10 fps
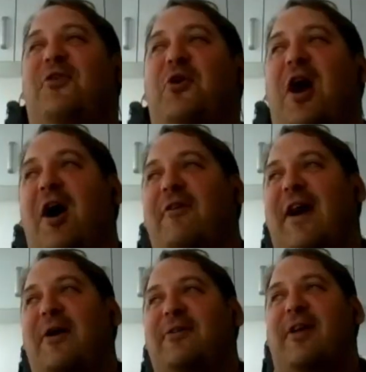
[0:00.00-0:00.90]
4.5
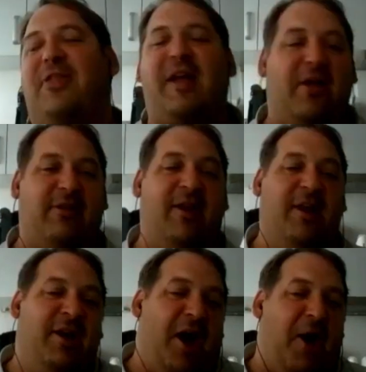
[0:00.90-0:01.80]
hours, I think I
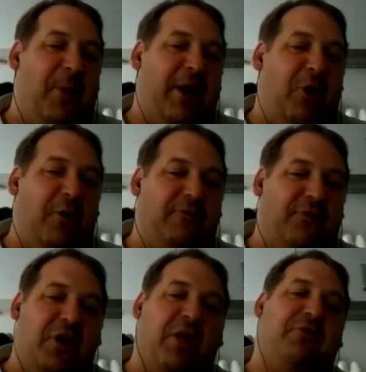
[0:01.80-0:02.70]
went on
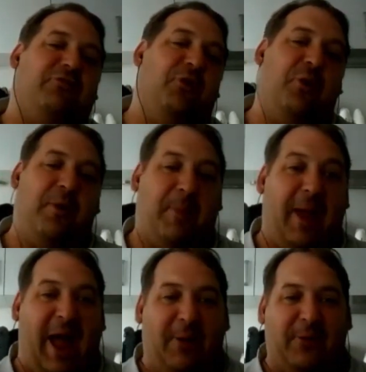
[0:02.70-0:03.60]
for another 2 and a
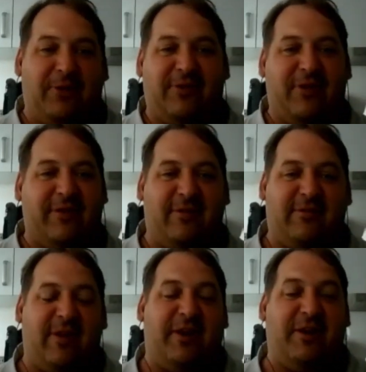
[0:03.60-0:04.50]
bit hours, and then
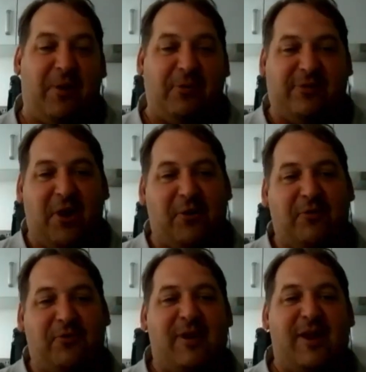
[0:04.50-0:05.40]
decided I was
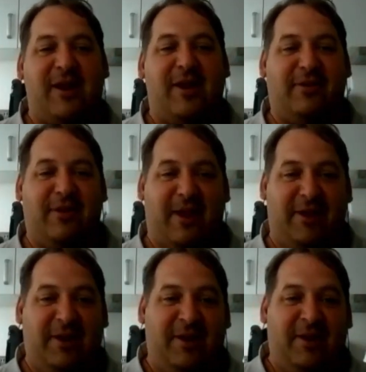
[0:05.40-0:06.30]
hungry, and then